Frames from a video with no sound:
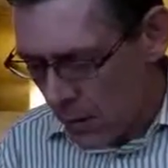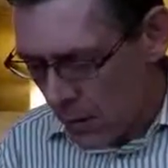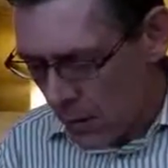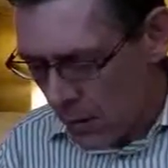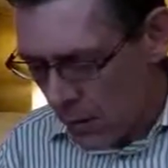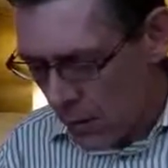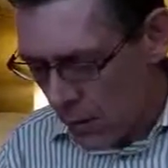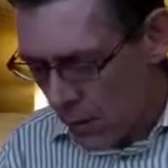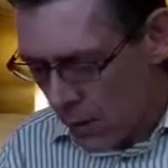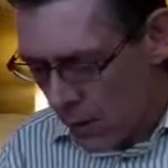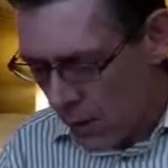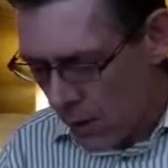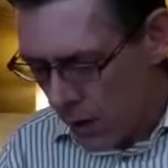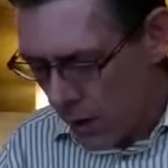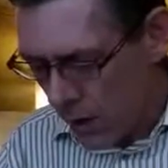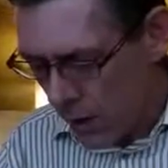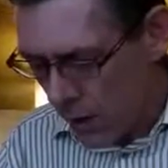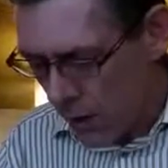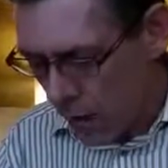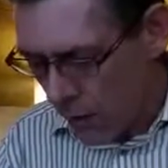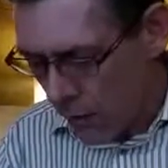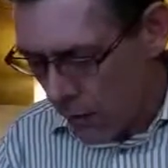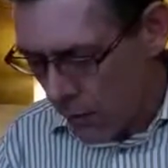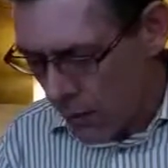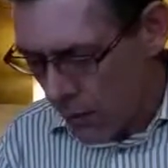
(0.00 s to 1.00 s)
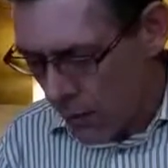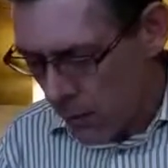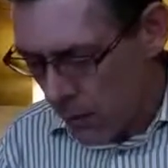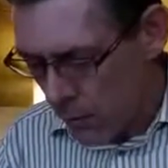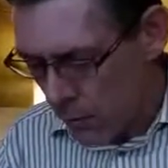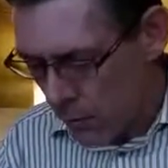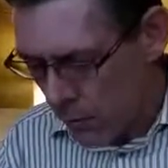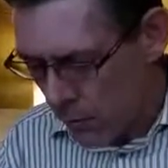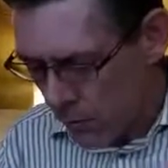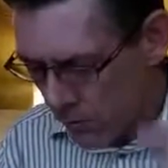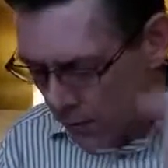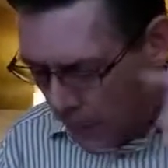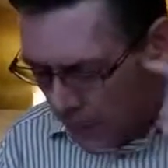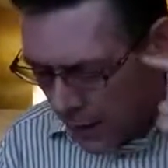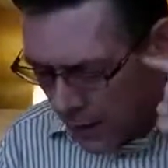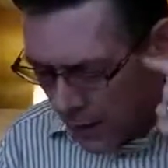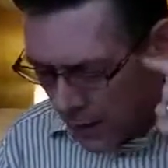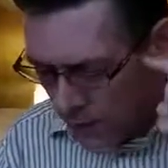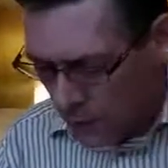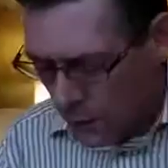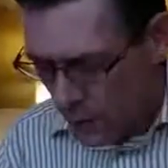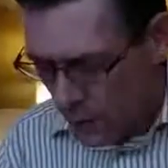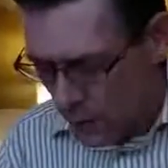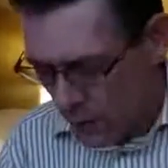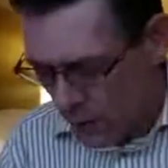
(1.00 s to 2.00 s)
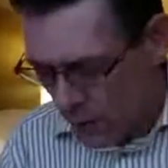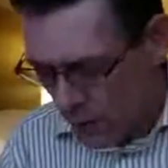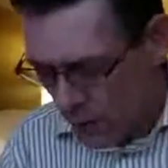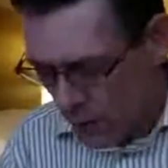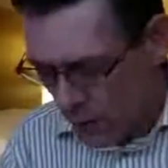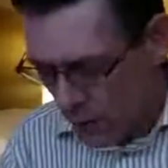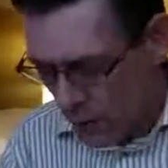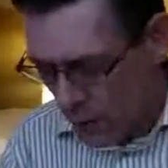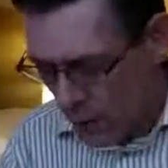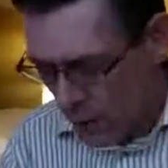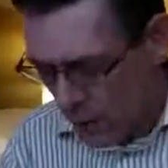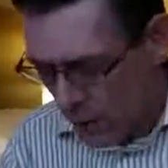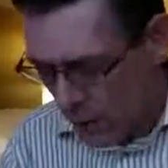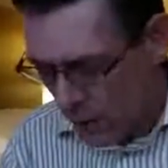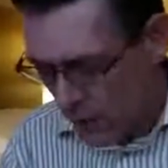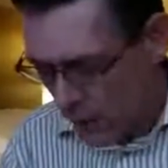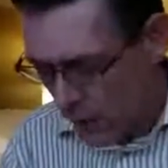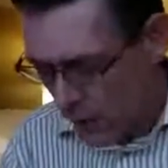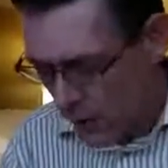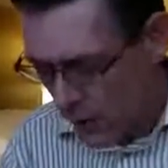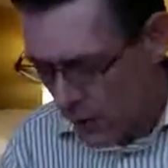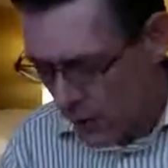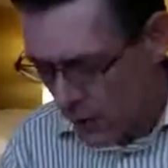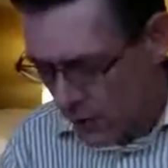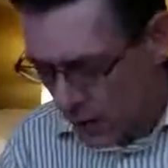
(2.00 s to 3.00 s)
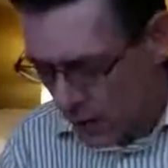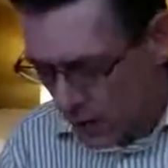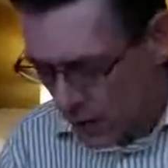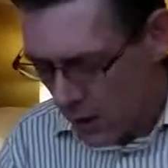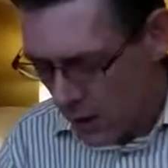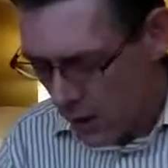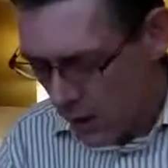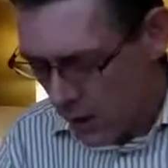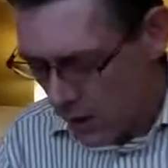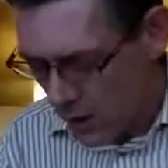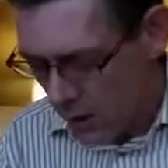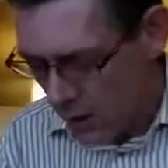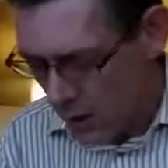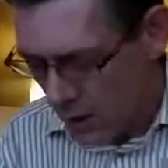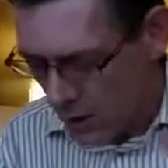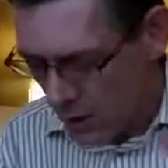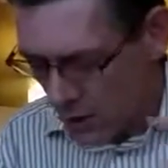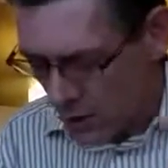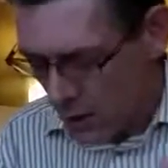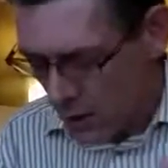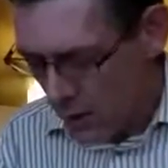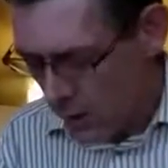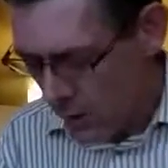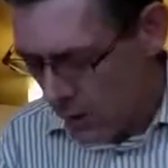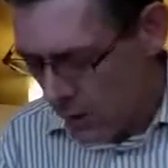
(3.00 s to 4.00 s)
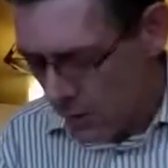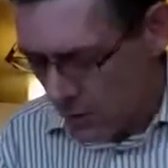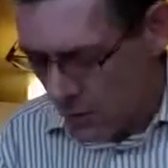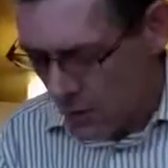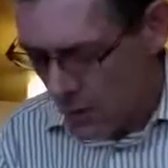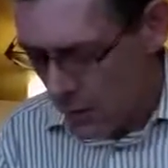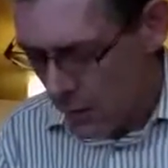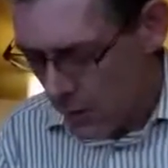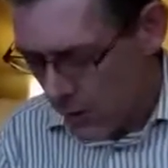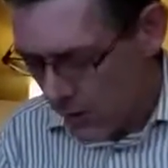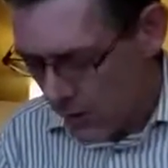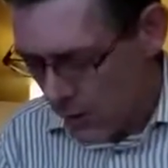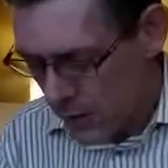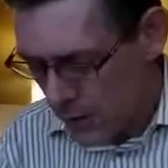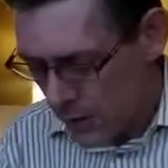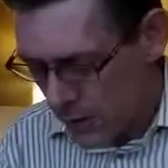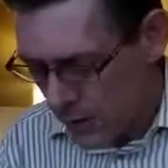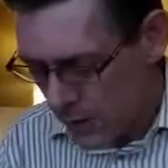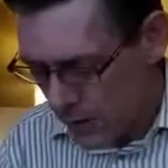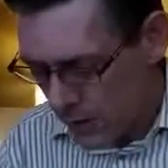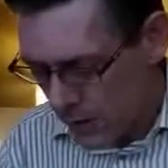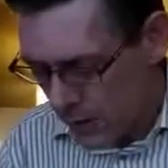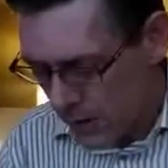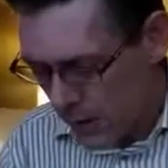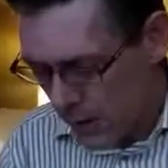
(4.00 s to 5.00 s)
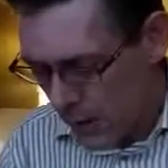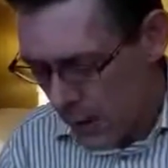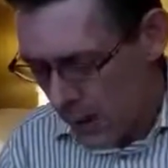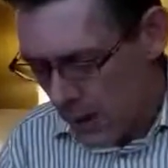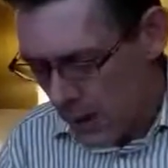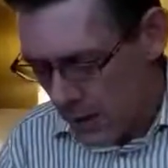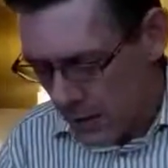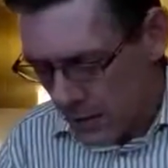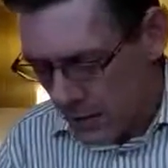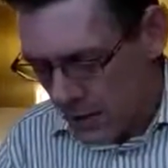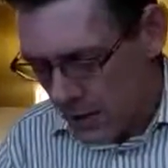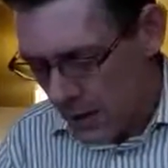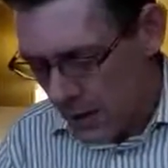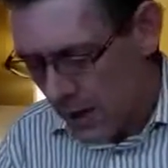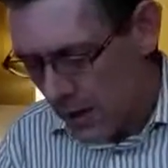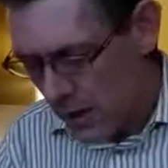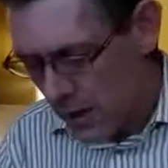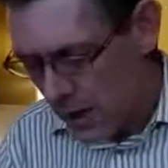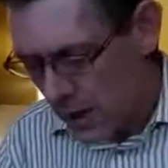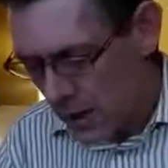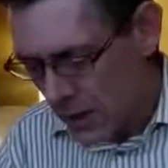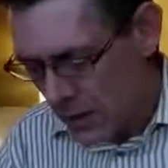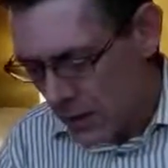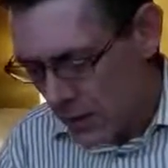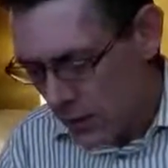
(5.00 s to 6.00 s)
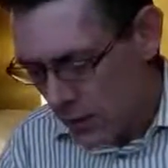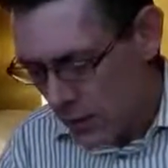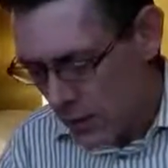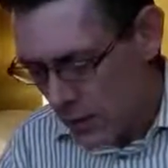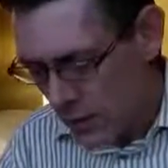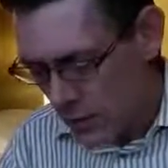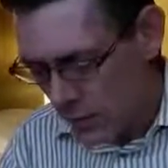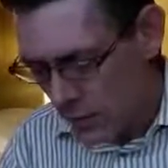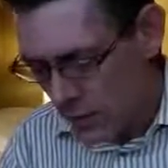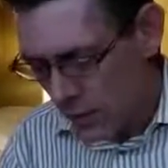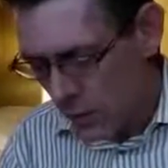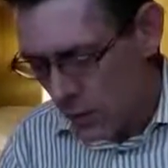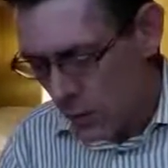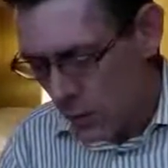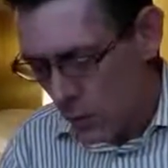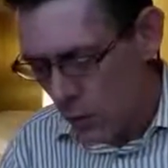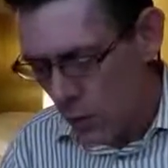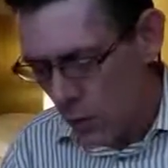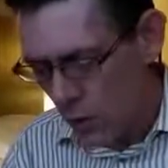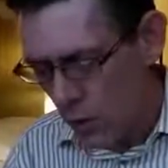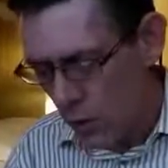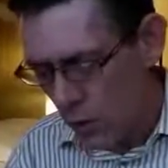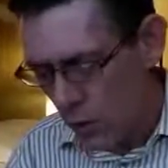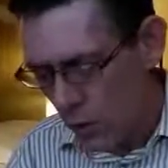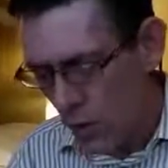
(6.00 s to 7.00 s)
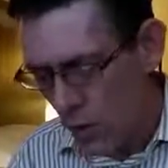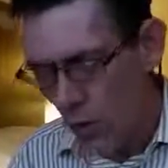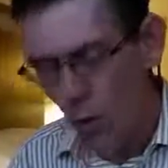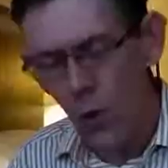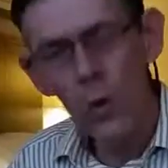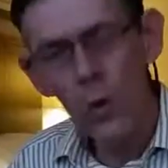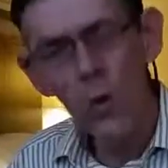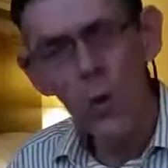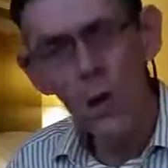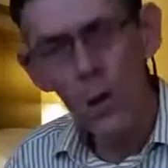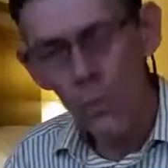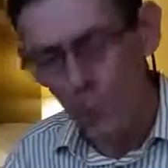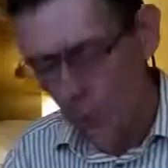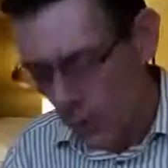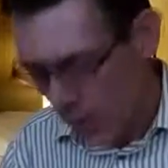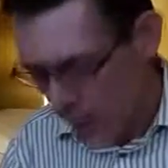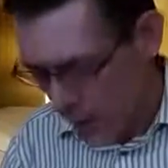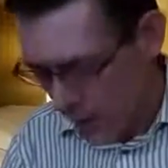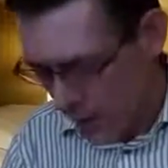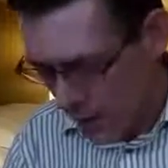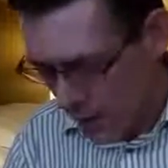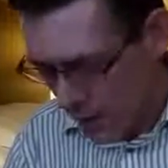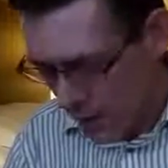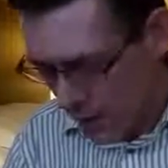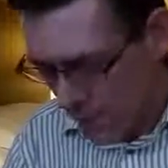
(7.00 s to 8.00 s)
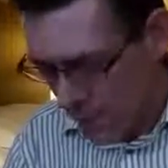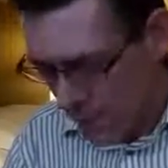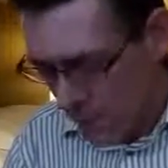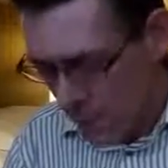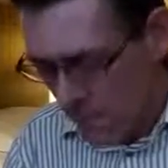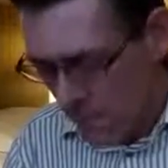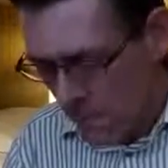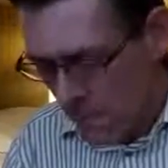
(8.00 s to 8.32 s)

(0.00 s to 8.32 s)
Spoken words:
who, of him whom they have not heard? And how shall they hear without a preacher?" Now let us just look at the word "call upon" there.